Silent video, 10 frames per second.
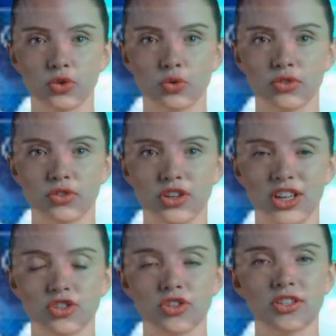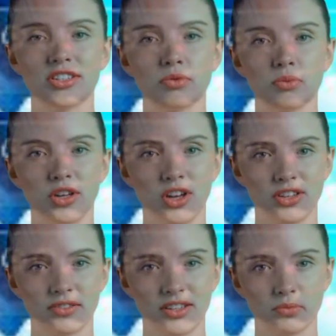bandwidth on HTTP
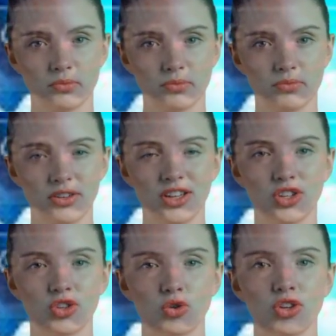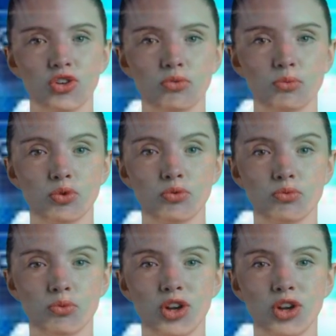custom. Enjoy your improved